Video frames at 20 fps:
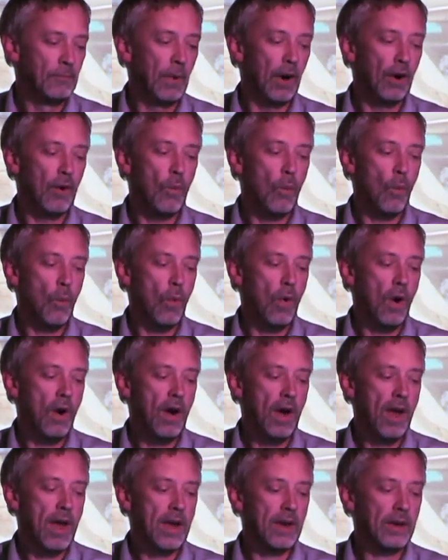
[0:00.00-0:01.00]
but
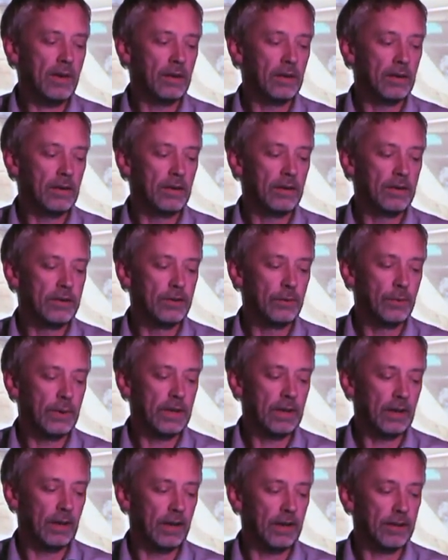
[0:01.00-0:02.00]
why do
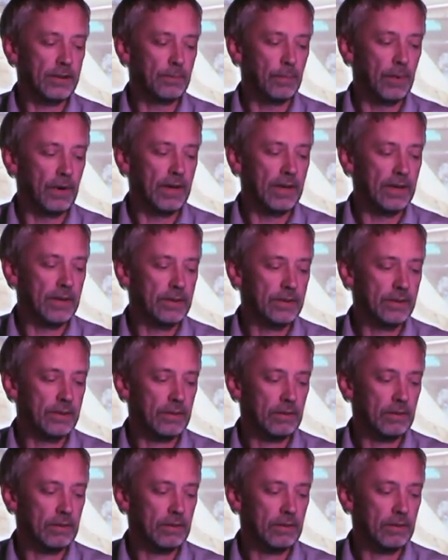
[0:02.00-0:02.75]
we collect brains?